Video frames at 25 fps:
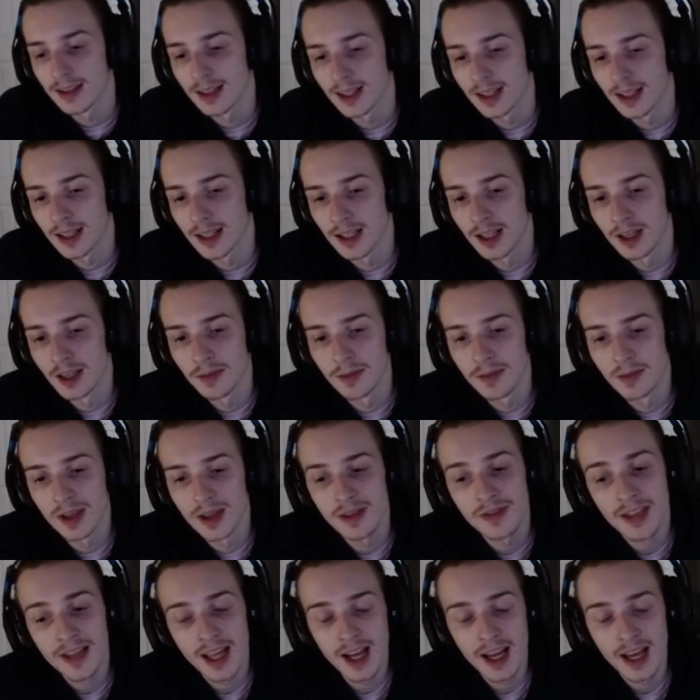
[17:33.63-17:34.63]
if
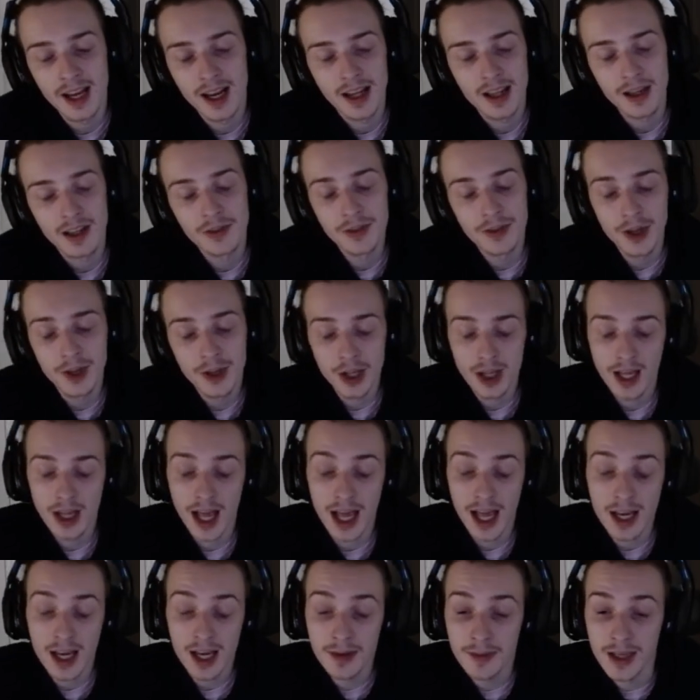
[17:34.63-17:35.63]
the
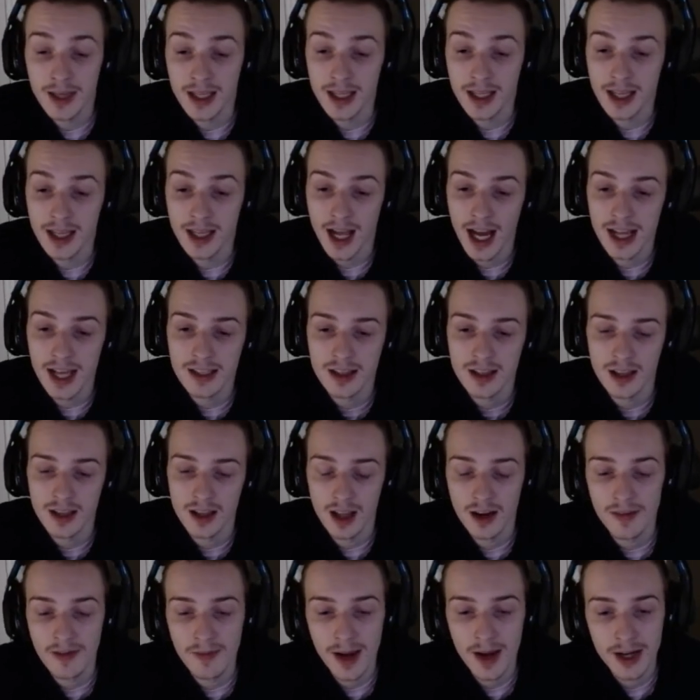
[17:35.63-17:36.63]
enemy has a
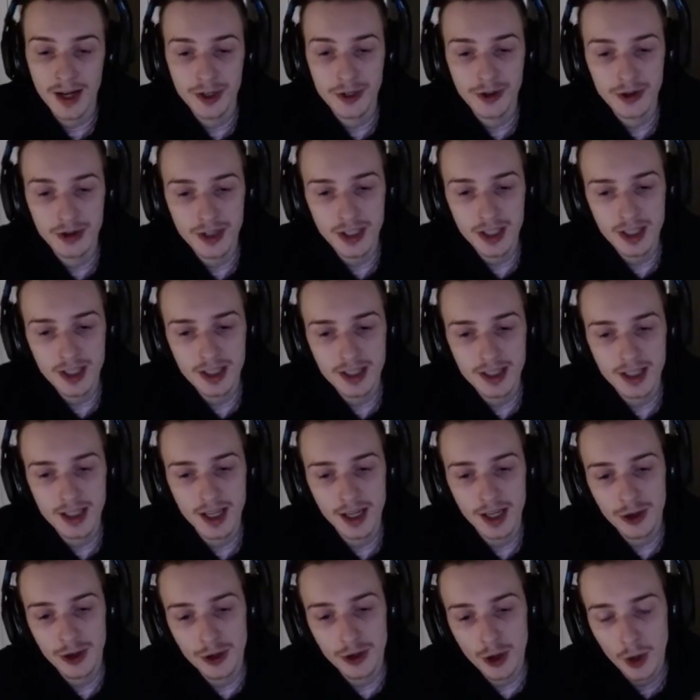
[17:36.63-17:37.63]
lot of magic resist
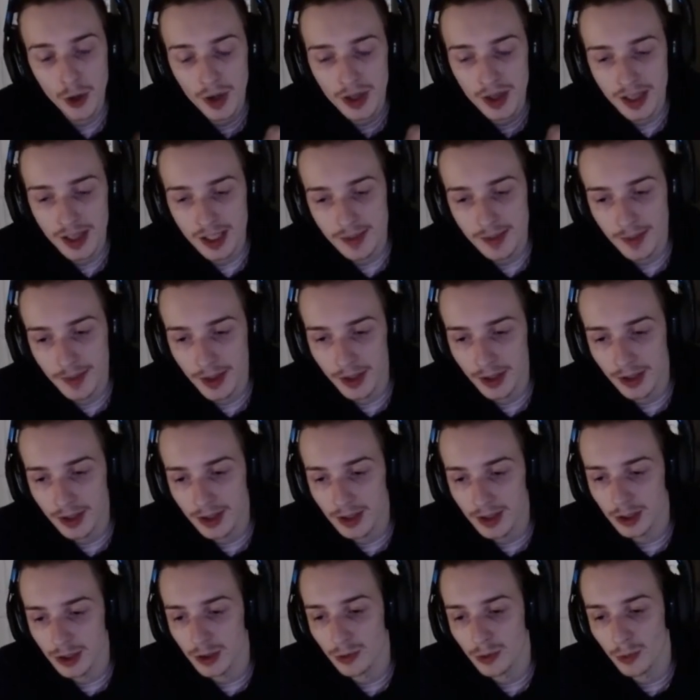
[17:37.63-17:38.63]
and you're going this build,
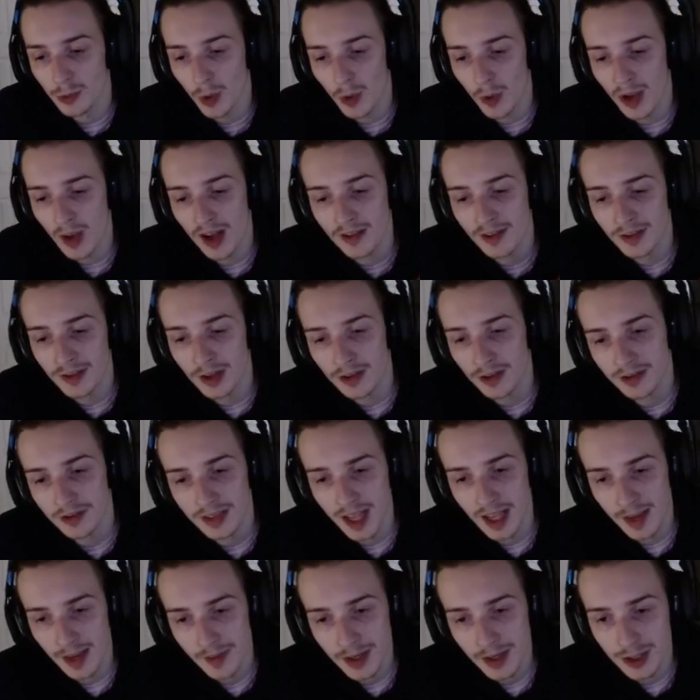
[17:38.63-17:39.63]
you won't have enough
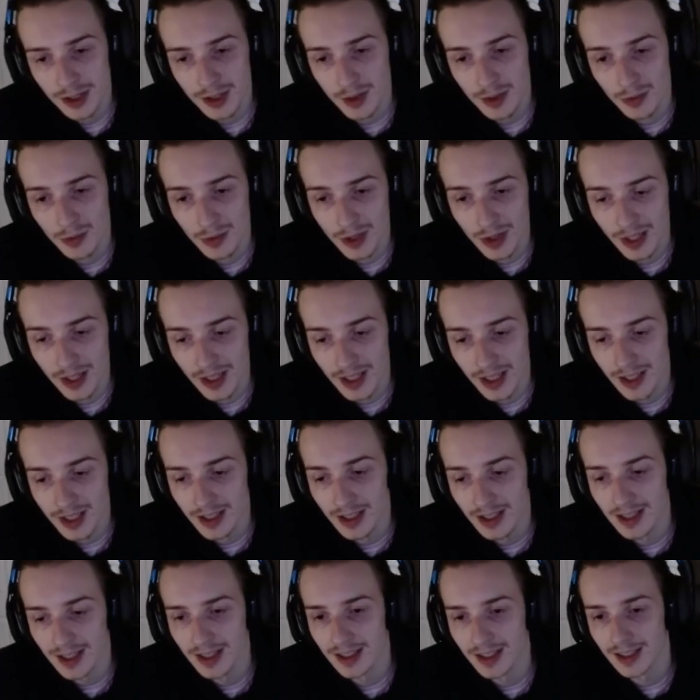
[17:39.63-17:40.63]
damage to really
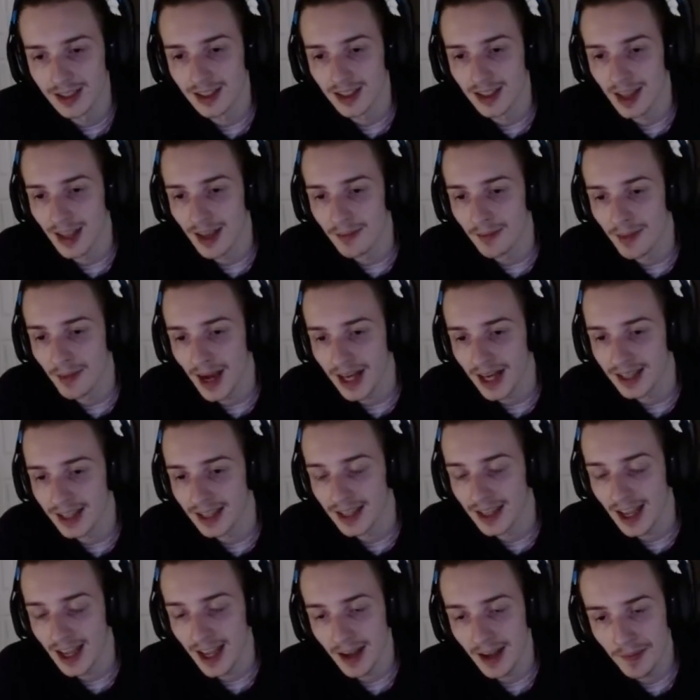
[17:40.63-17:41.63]
impact the
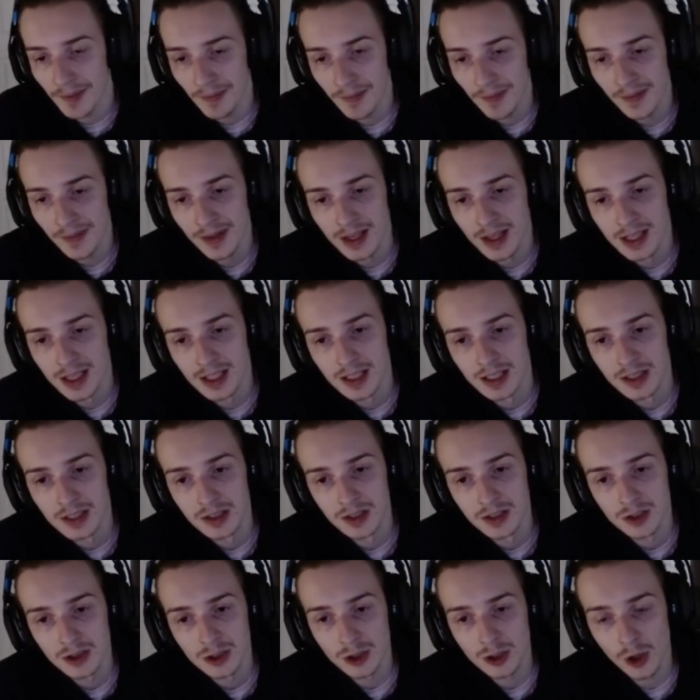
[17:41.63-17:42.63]
game.
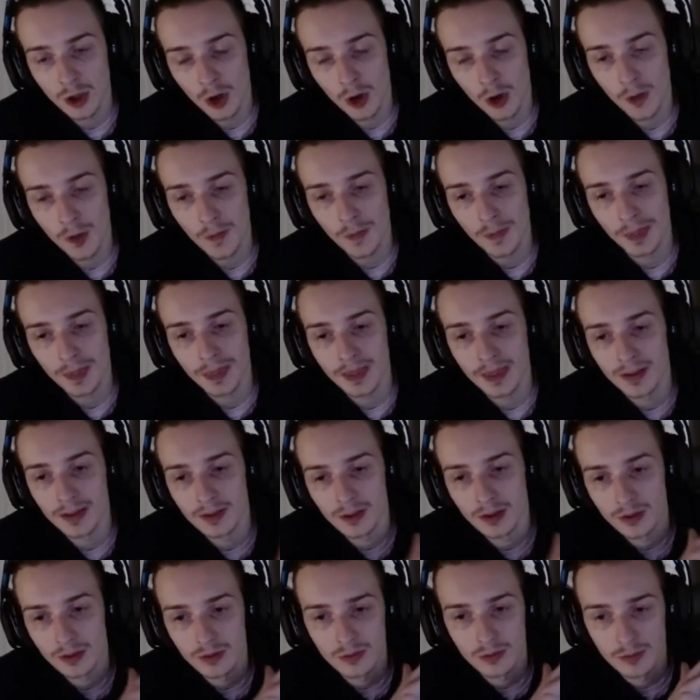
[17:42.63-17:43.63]
So
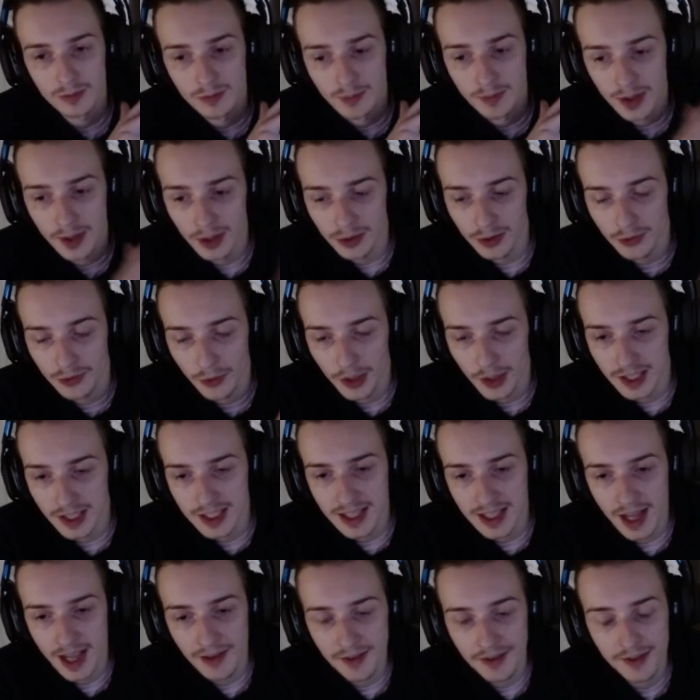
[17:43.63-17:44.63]
build Void
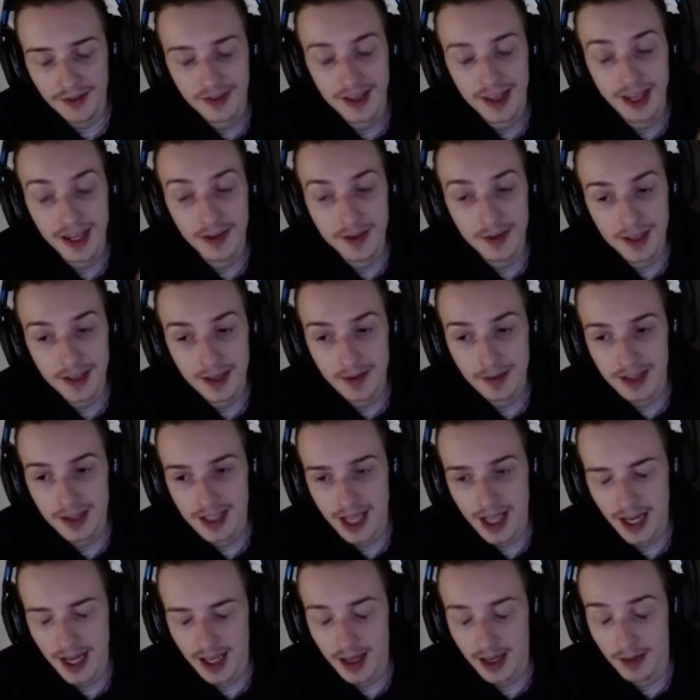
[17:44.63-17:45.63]
Staff if the enemy team is
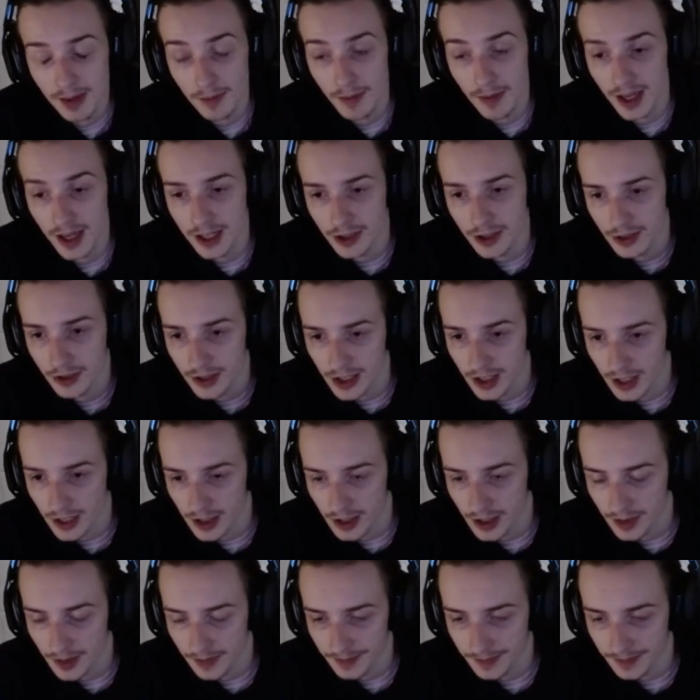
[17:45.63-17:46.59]
stacking magic resist.